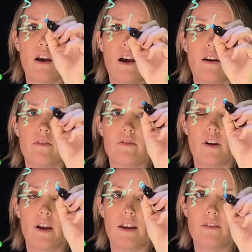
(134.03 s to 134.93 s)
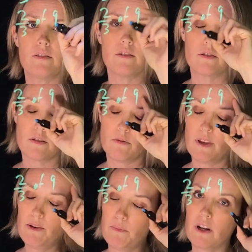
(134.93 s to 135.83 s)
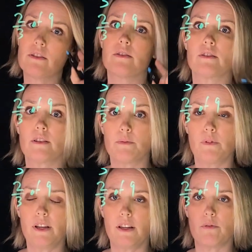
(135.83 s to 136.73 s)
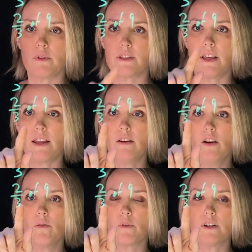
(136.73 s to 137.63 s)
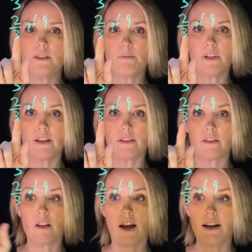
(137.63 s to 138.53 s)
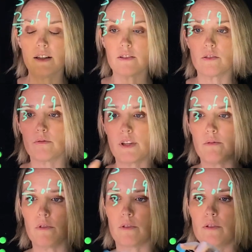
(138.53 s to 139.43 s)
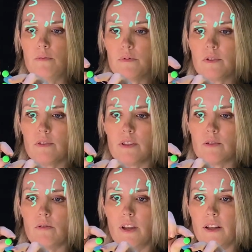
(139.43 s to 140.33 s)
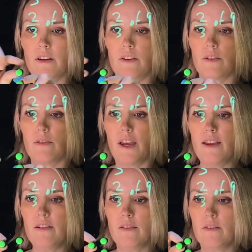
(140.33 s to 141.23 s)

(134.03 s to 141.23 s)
of 9. So the way that Mark explained it was that we're going to split 9 into 3 equal groups. So let's go ahead and do that.